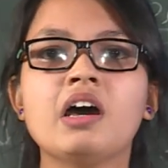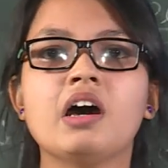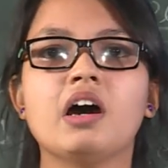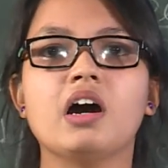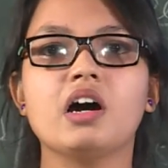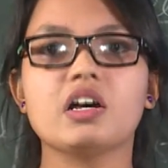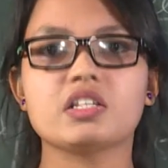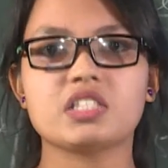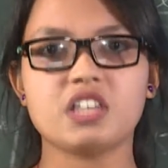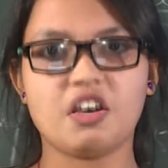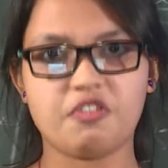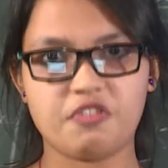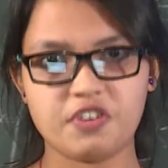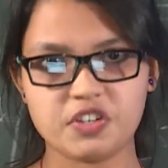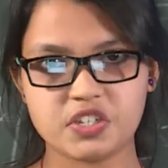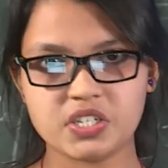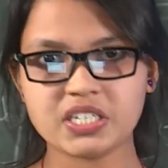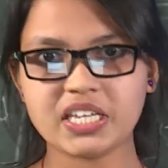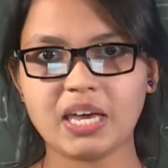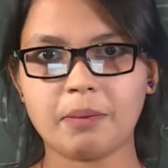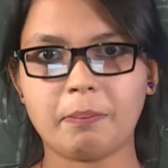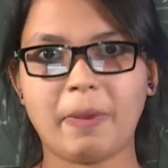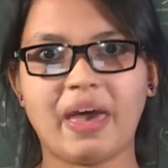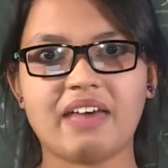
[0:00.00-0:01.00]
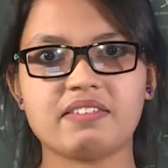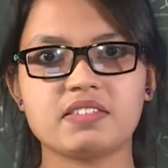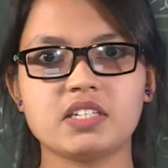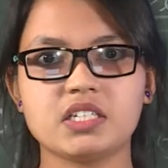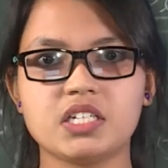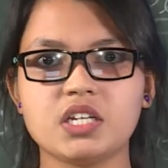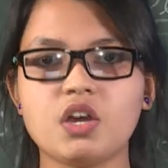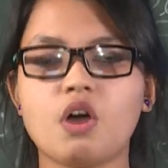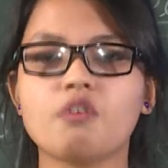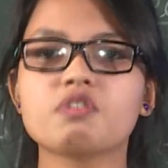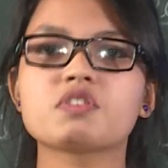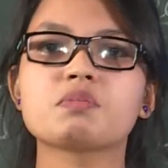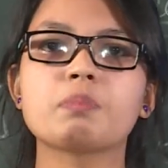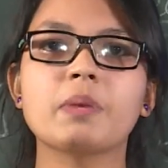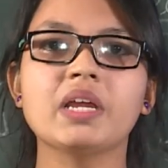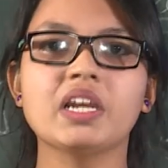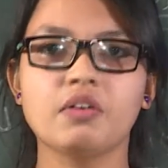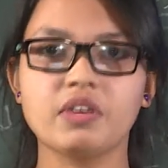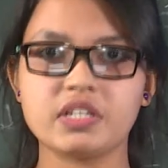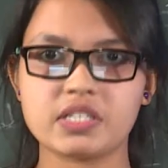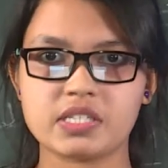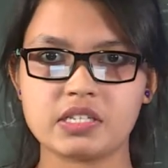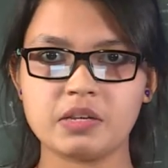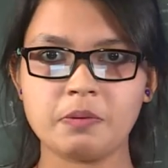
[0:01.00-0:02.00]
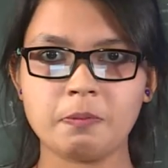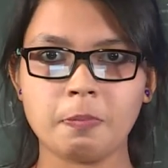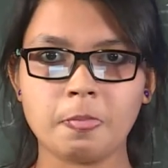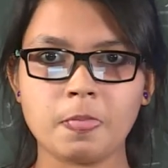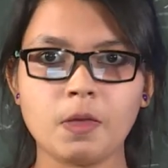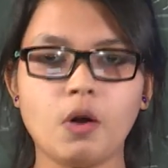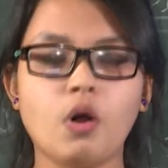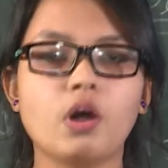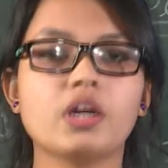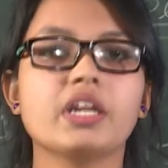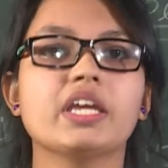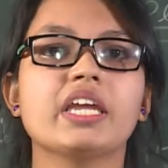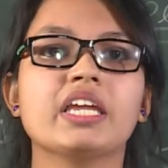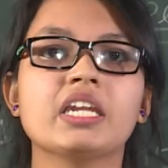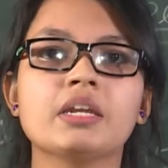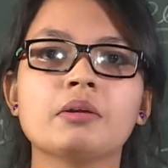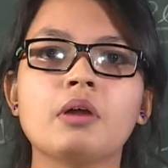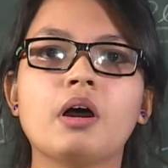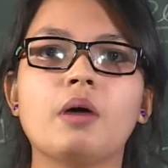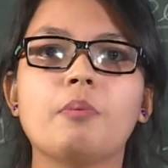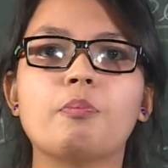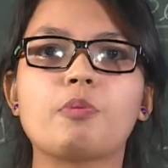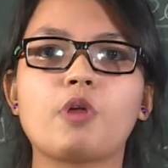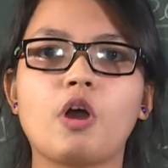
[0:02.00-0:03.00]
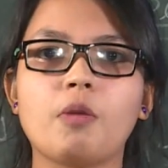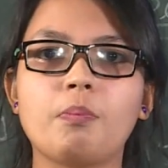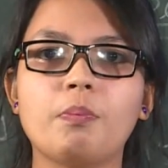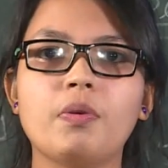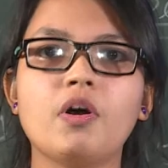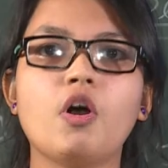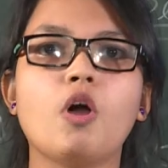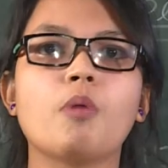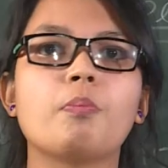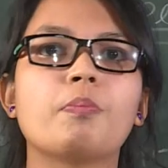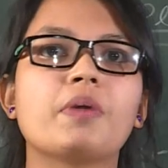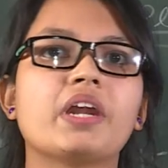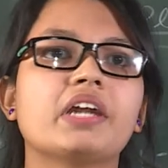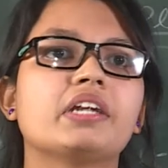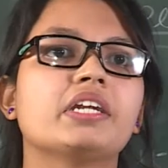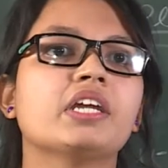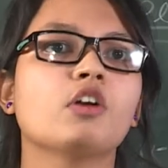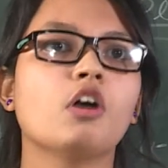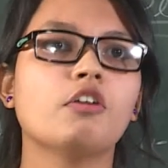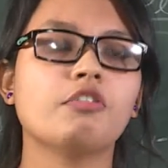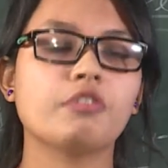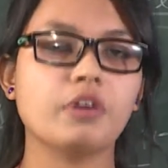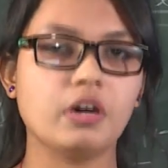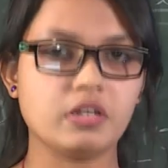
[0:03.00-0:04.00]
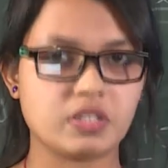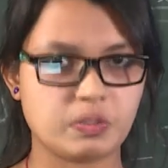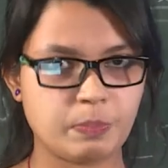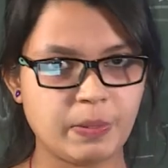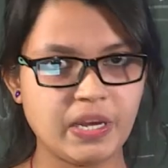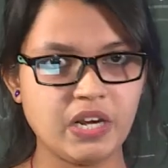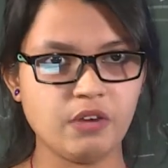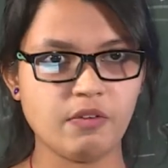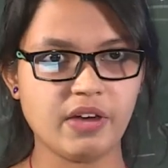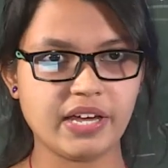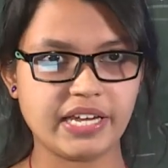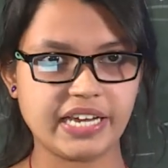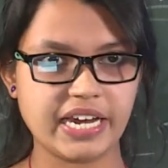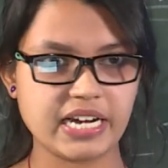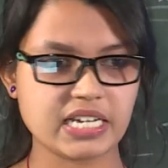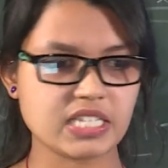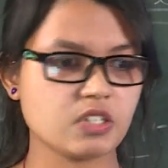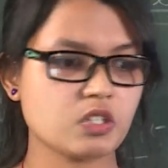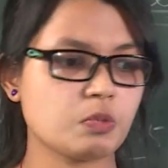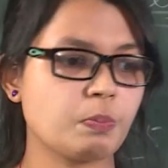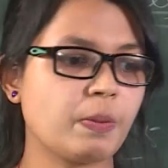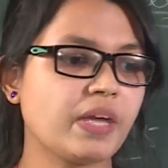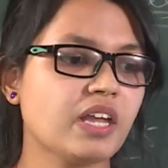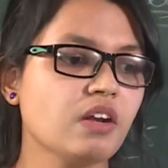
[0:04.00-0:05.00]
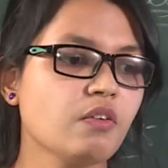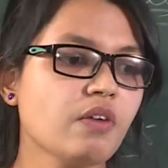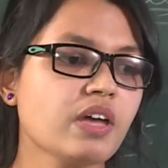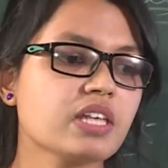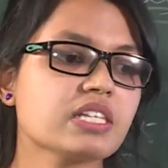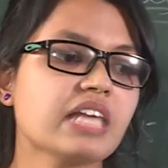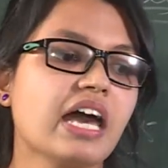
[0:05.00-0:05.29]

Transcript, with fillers: insufficient capacity of spillways, or in proper operating of spillway gates. Spillways